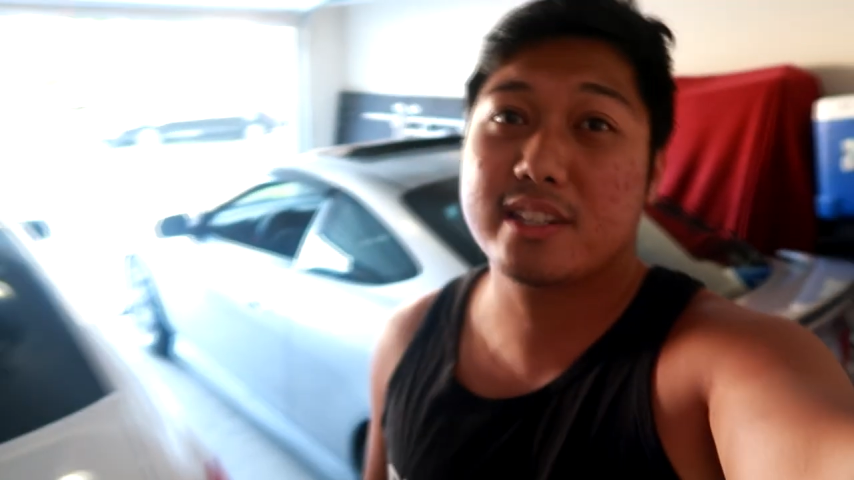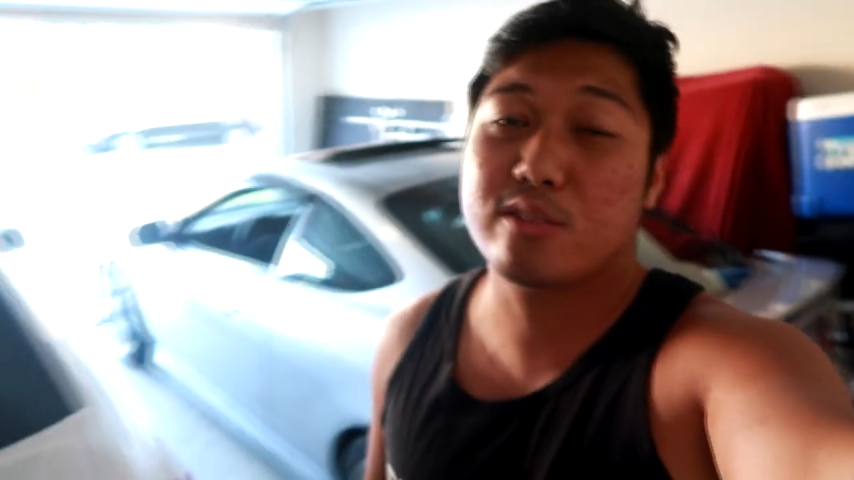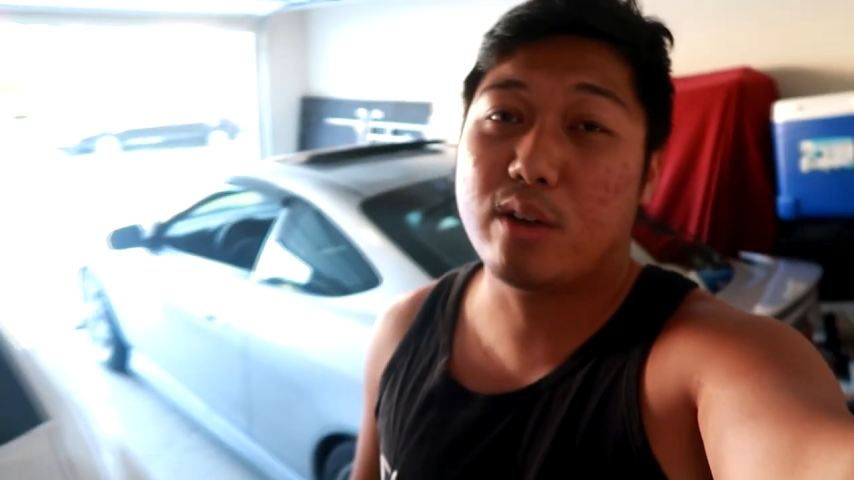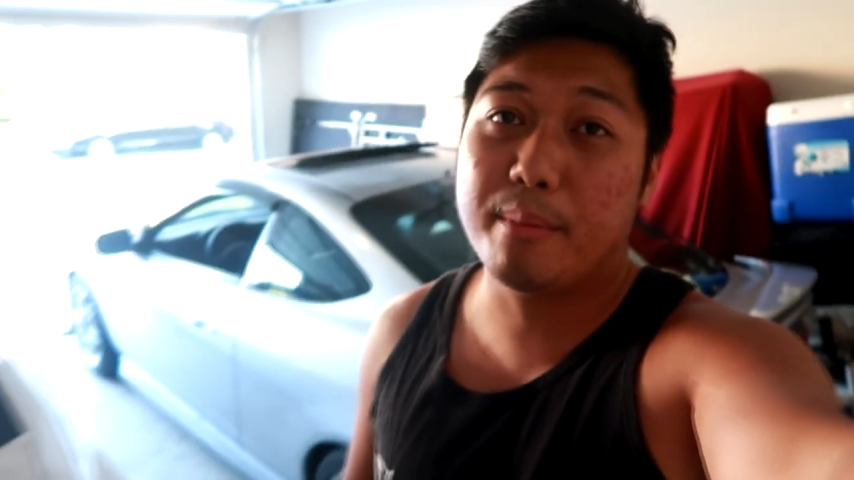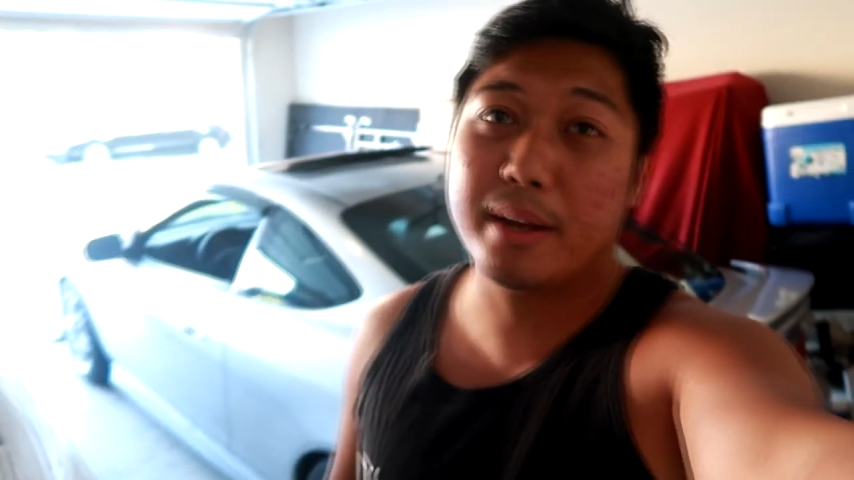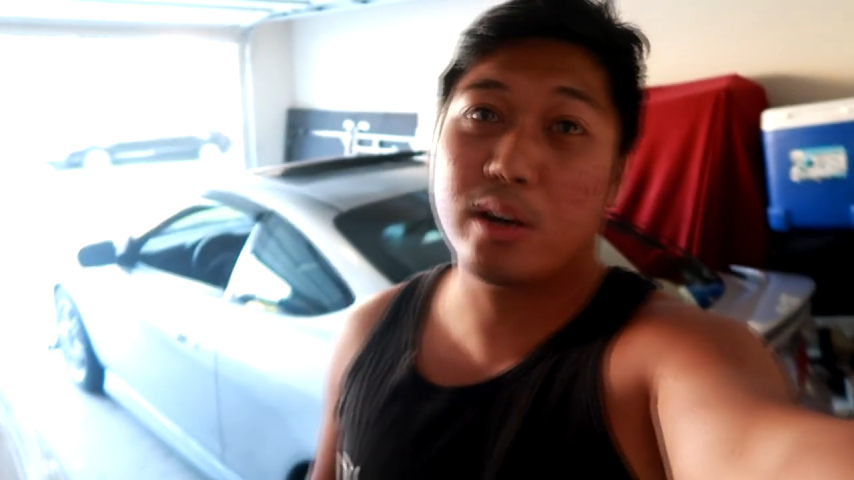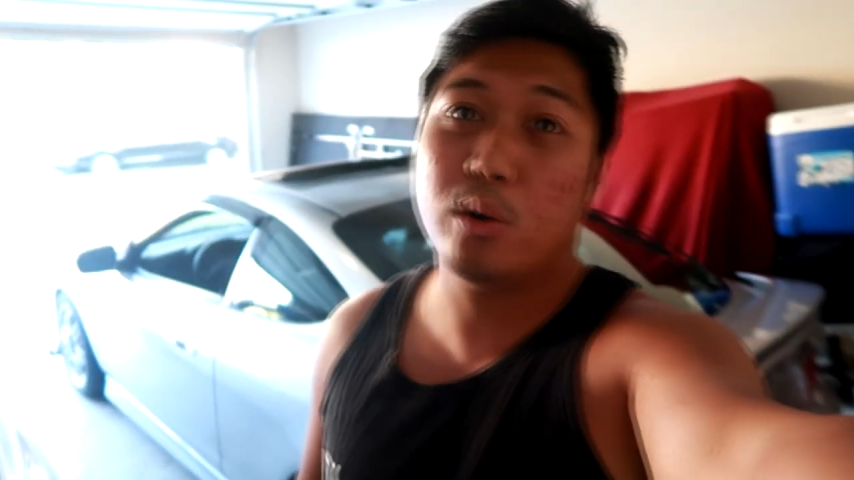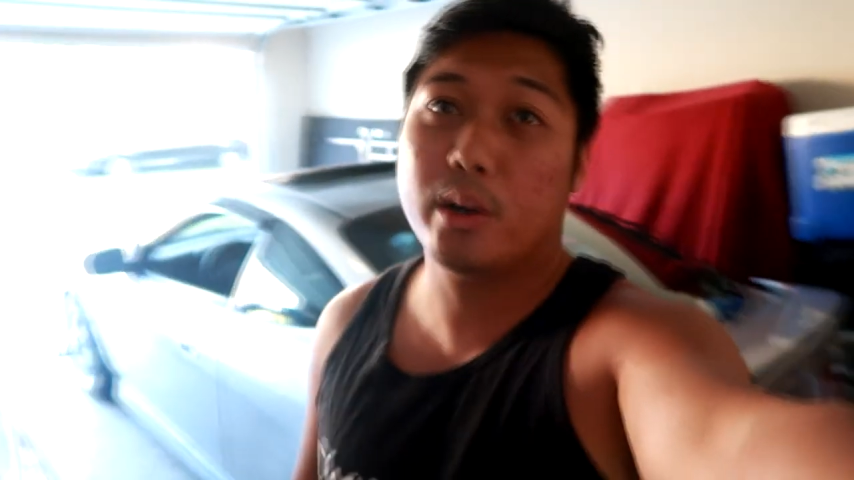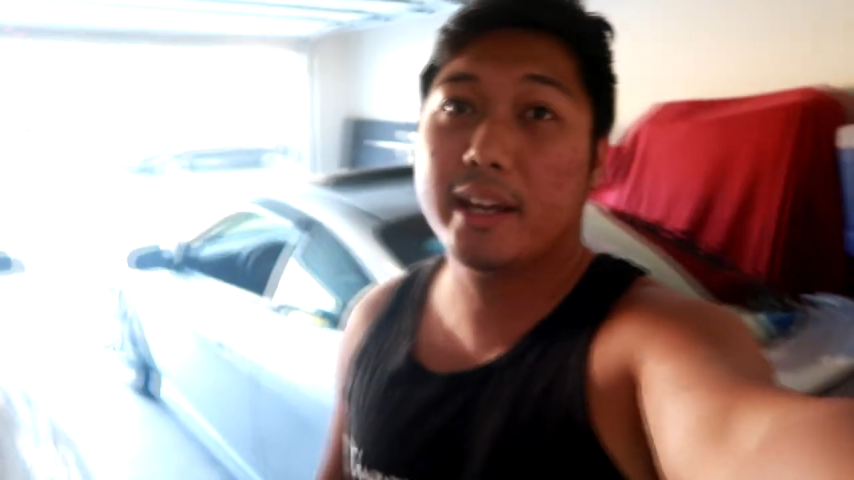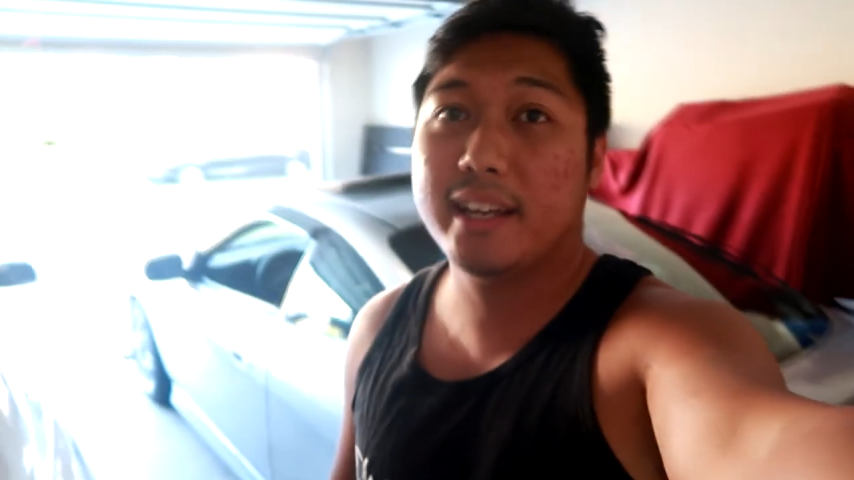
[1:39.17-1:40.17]
ceramic
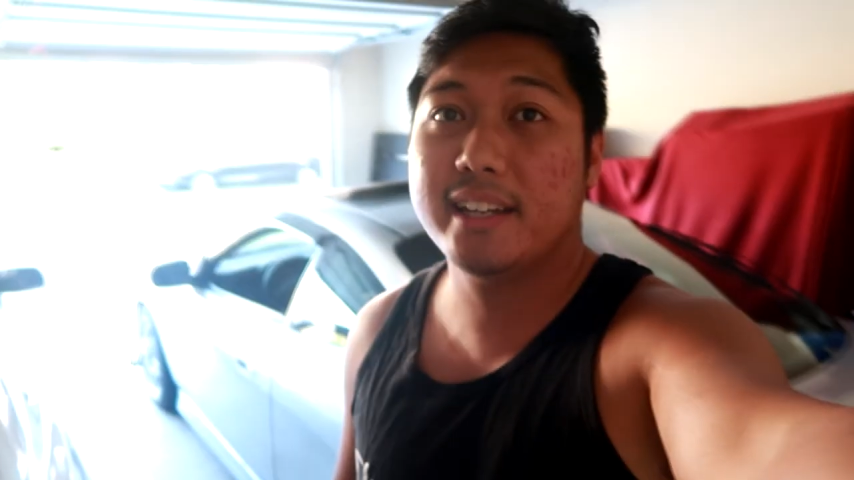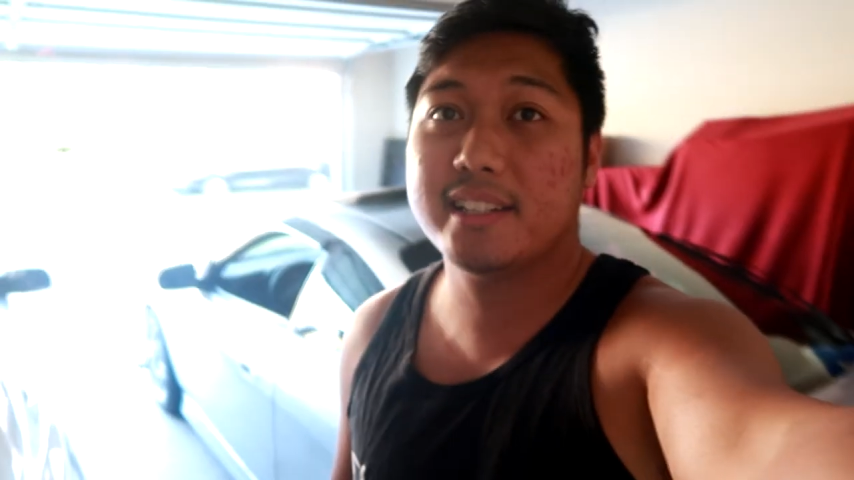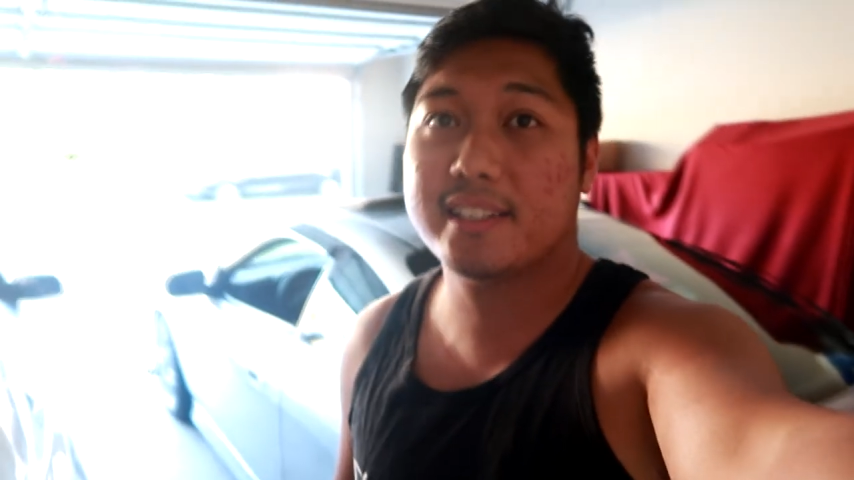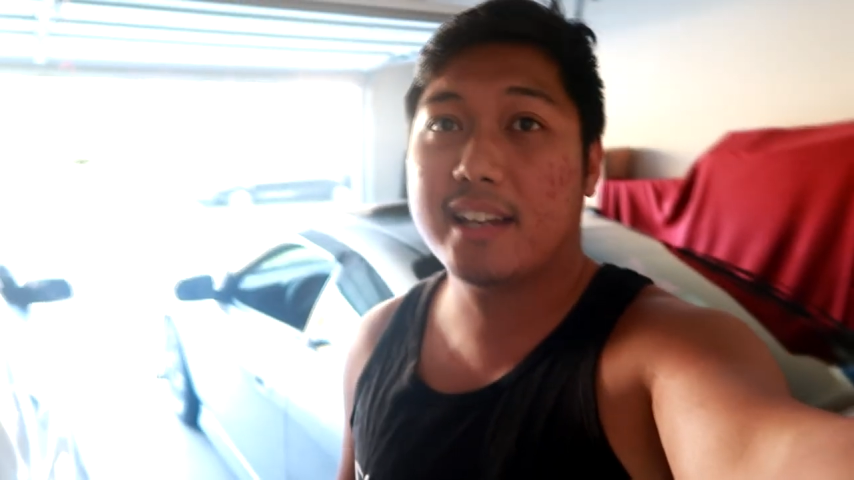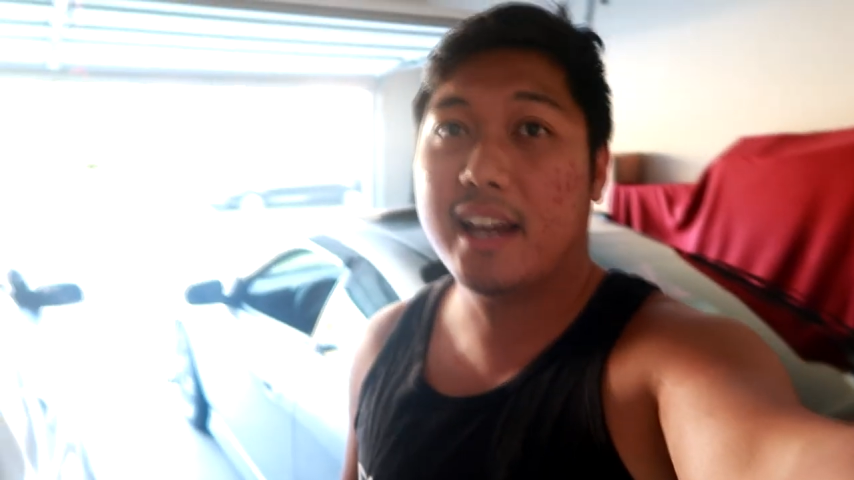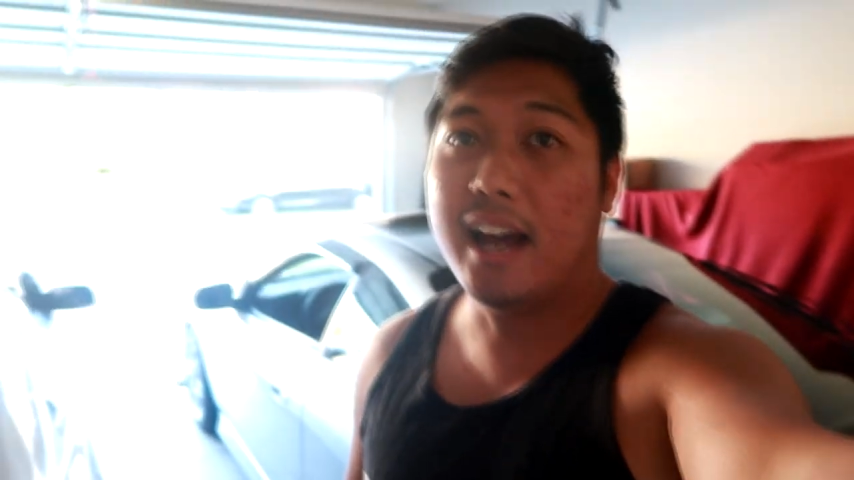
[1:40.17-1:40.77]
coating is,